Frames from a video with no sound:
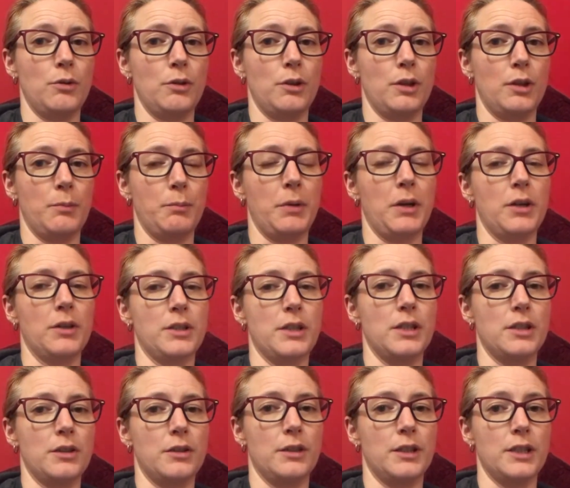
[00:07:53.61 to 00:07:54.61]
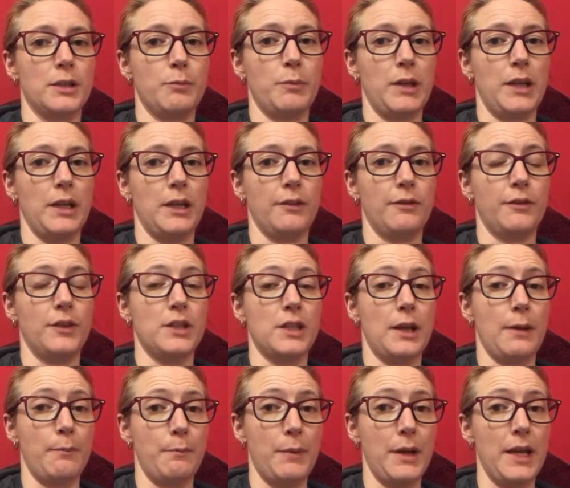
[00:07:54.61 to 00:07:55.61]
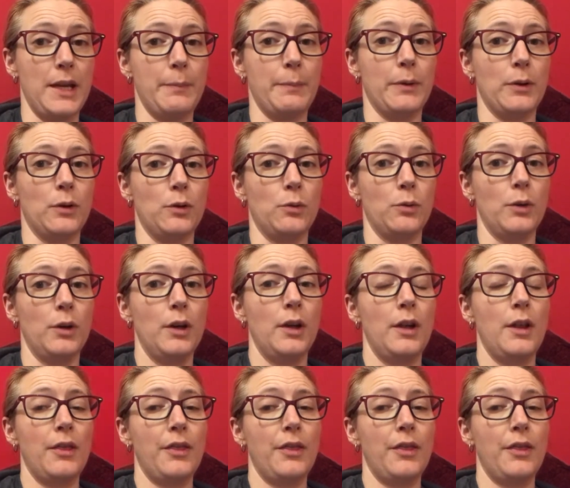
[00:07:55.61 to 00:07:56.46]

the party size being for 10 people,